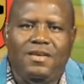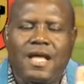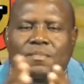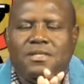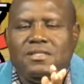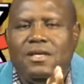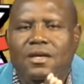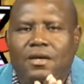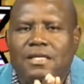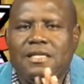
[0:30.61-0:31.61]

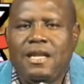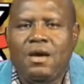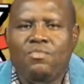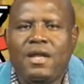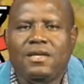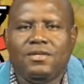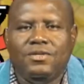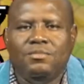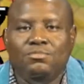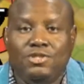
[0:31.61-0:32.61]
Namaste, Assalamu
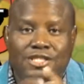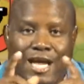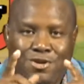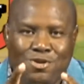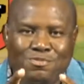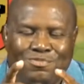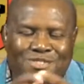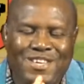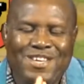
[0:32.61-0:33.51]
alaikum, Shalom,